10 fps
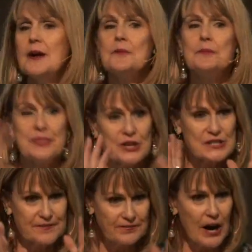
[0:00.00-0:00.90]
But there's
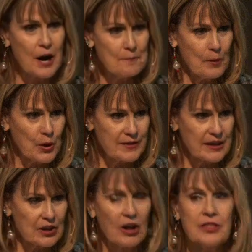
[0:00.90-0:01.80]
far more that
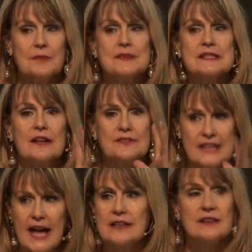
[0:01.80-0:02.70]
call themselves
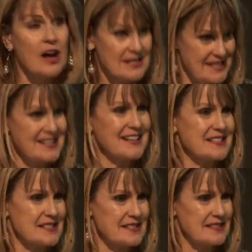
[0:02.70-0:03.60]

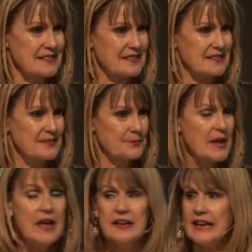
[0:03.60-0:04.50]
agnostics.
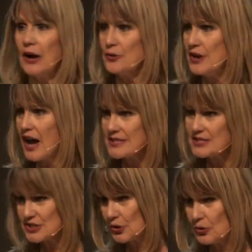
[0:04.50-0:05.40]
Now,
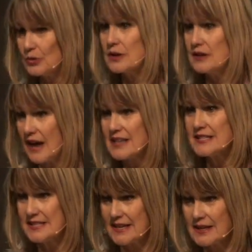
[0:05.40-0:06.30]
nosto
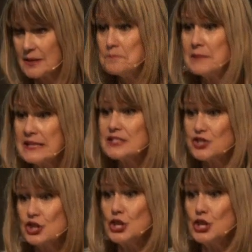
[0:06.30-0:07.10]
gnostic means to